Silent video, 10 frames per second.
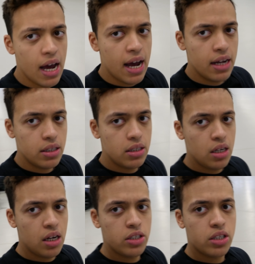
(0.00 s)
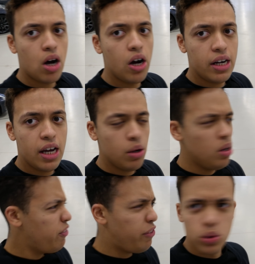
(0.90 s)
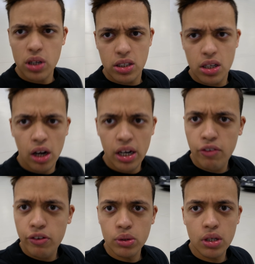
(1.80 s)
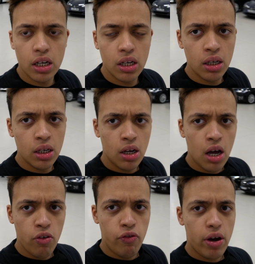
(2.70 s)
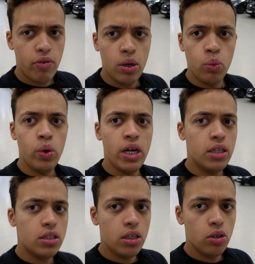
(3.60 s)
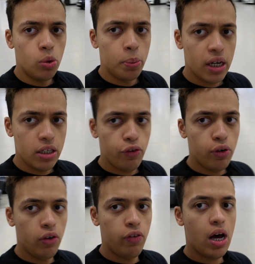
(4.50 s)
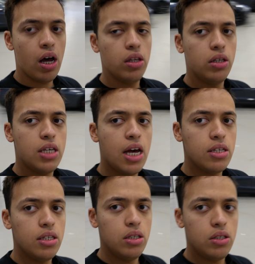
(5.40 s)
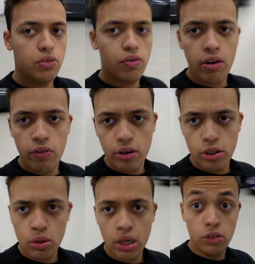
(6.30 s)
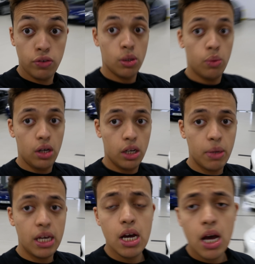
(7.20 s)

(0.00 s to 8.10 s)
at Skynet. Feels like Skynet. Feels like a very weird, cynical place full of other Teslas. It's very, very strange for someone like me.